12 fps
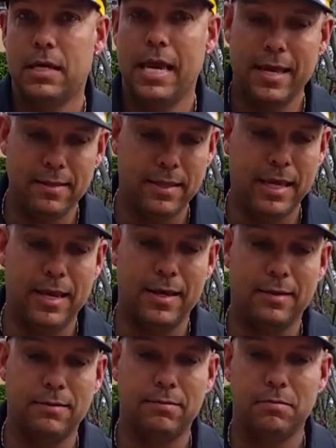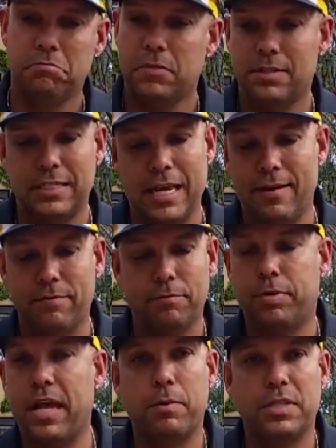and then, say I'm
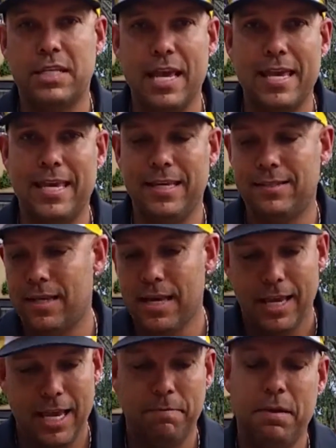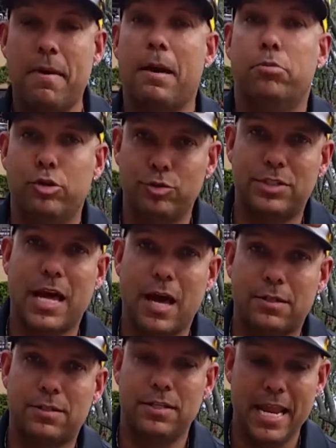playing with the Yankees, it'd be my blue
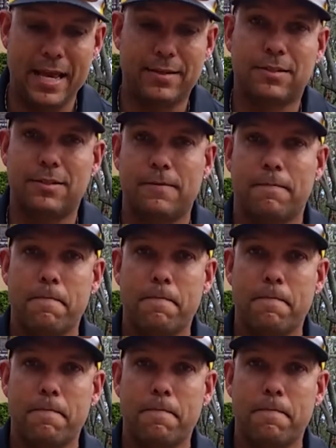socks next.